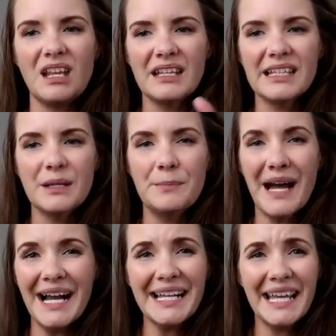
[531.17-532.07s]
like the
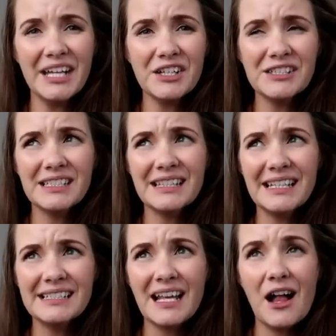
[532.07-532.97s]
bag anchors that
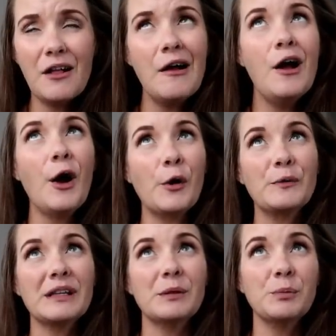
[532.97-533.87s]
they sell are
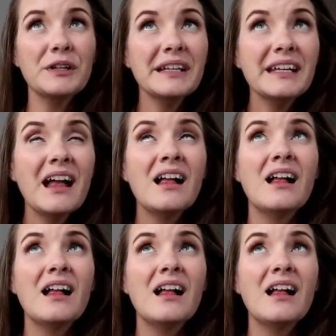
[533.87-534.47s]
really pretty.